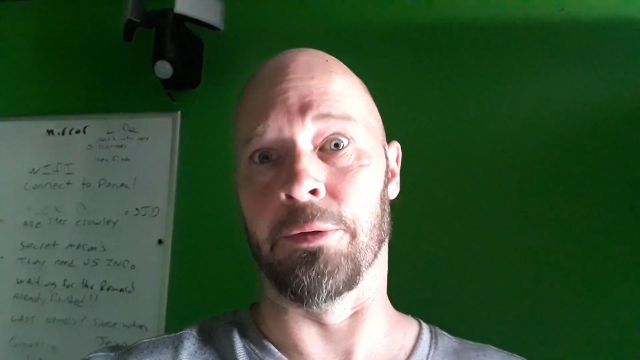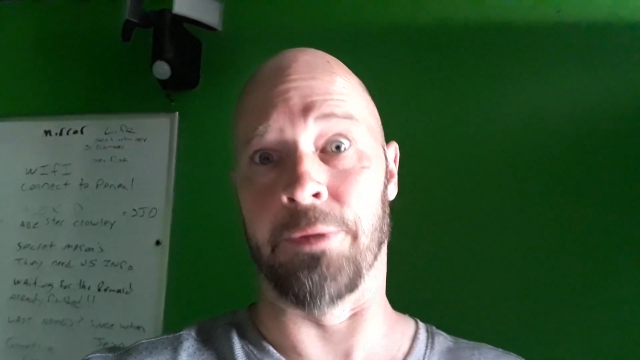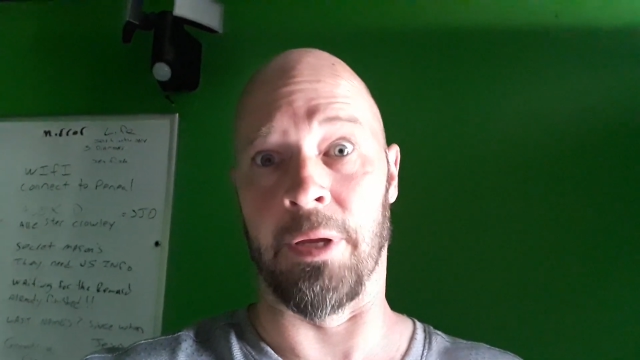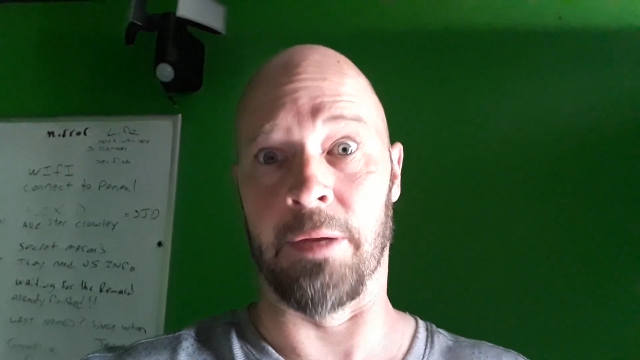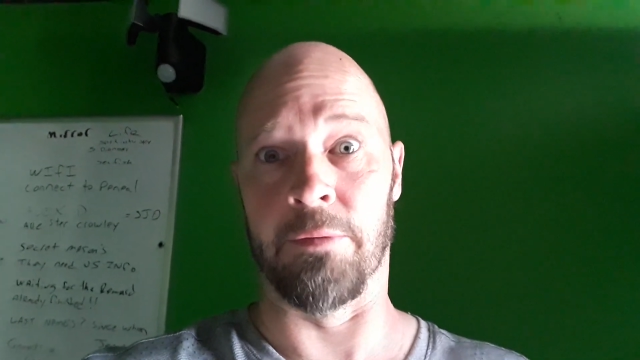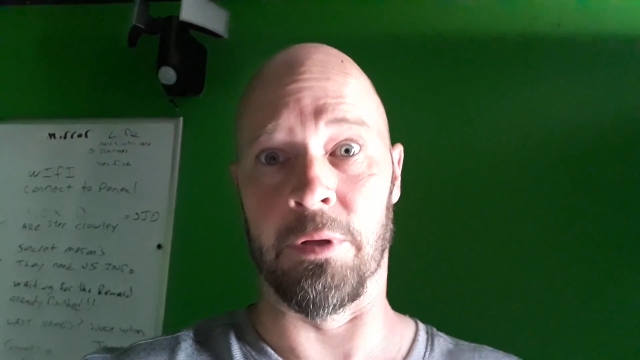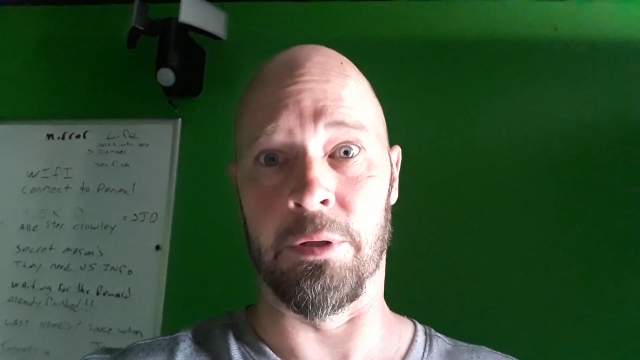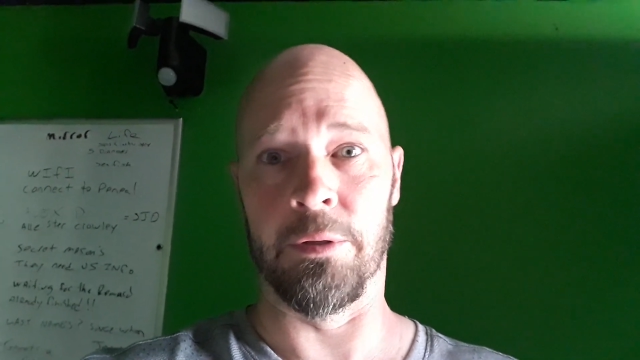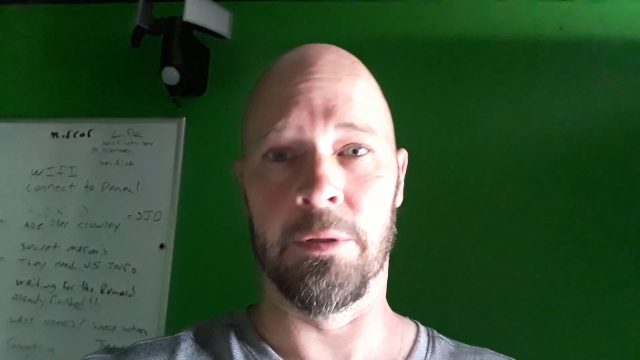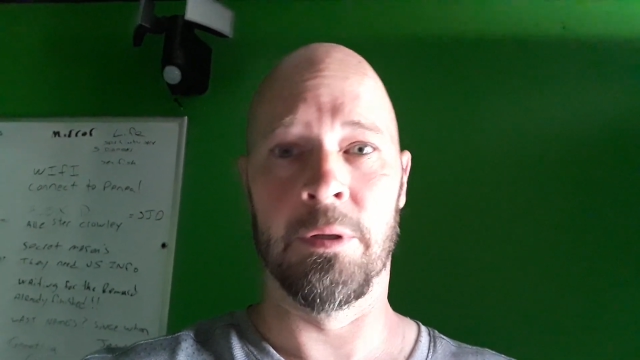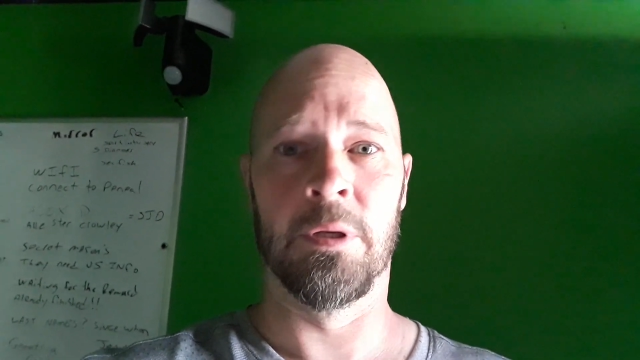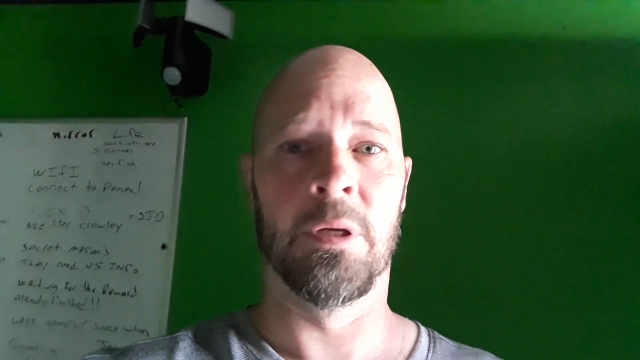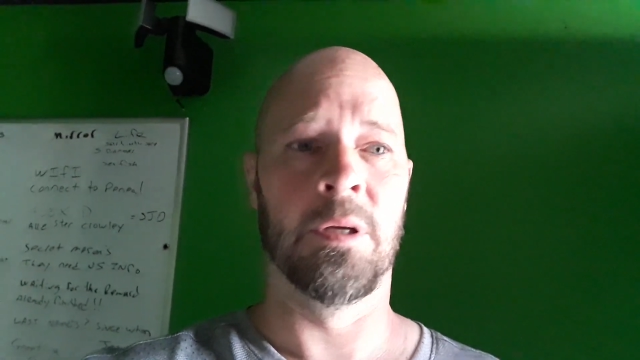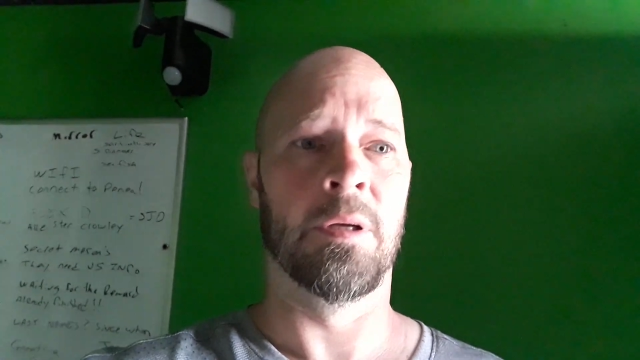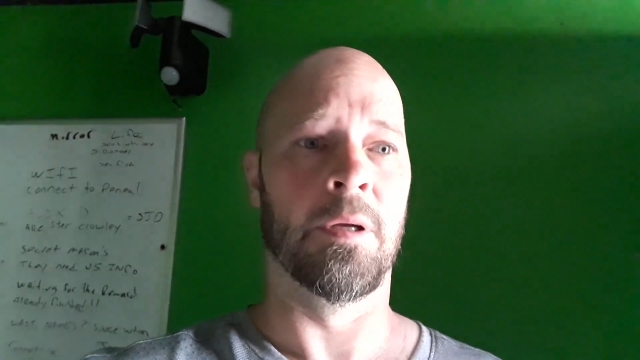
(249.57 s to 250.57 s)
David,
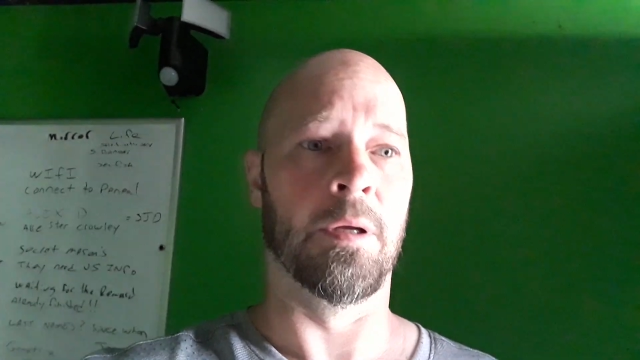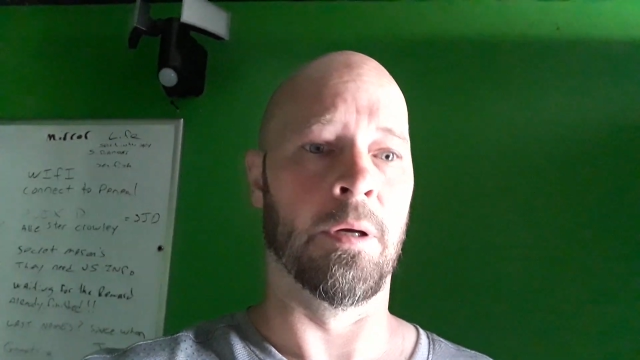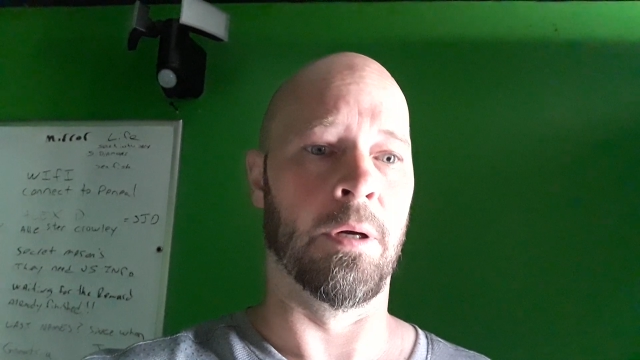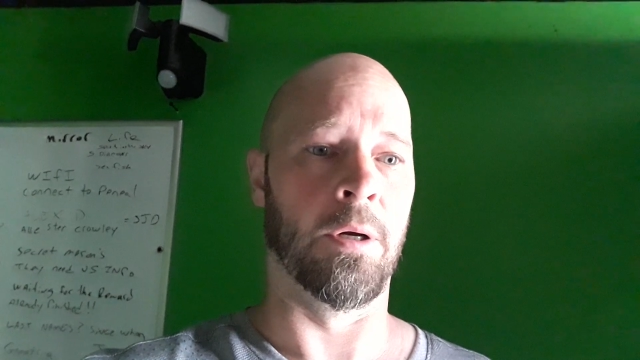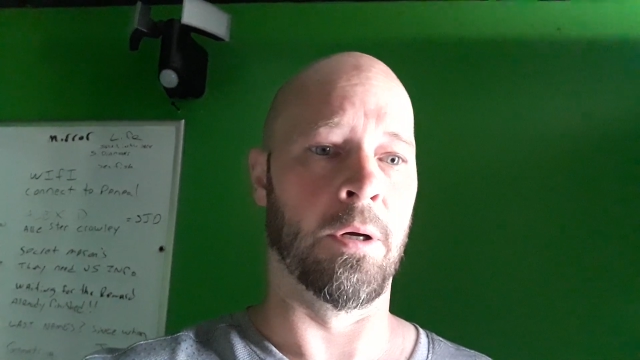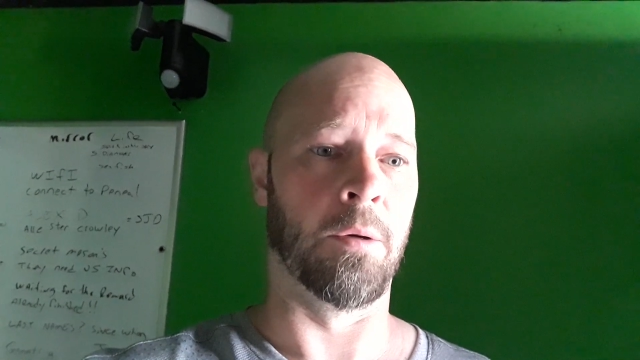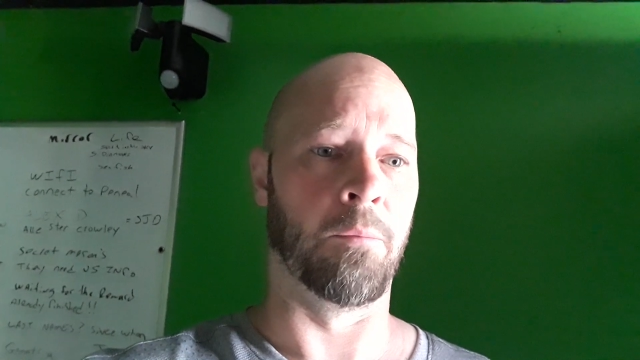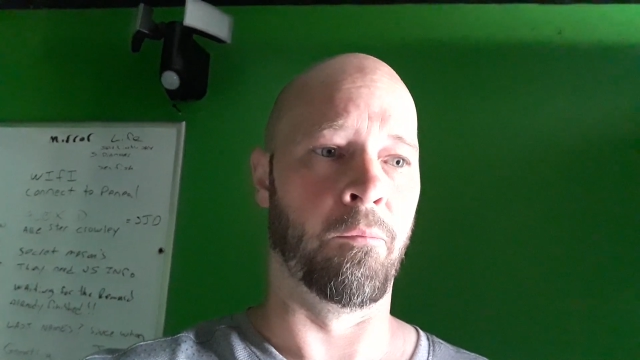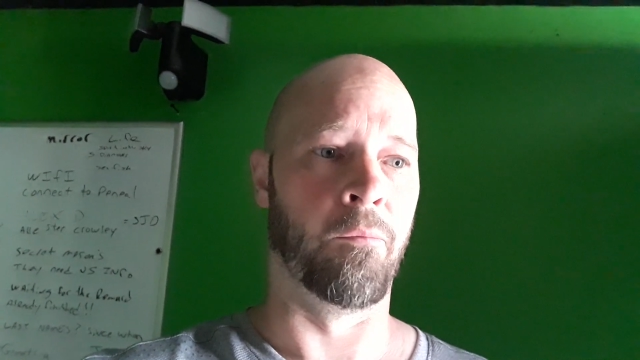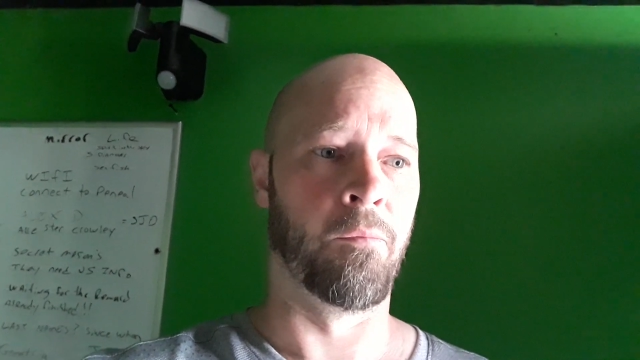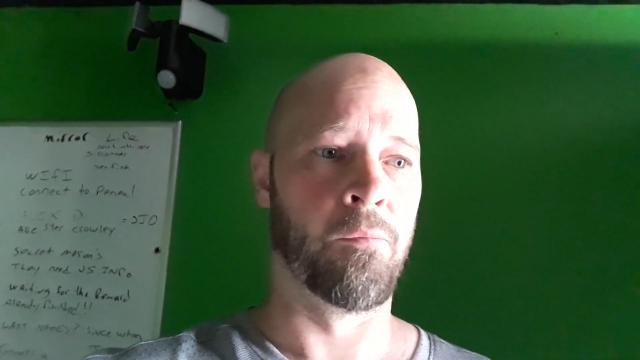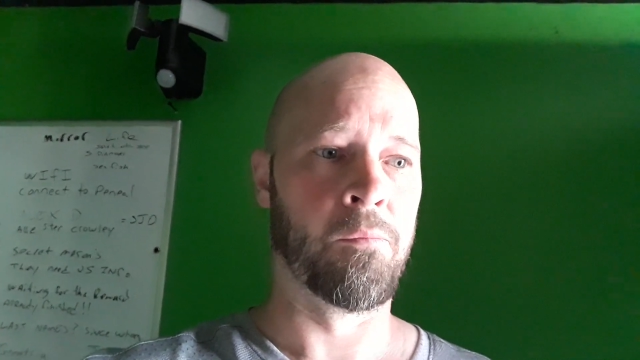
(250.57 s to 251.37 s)
um,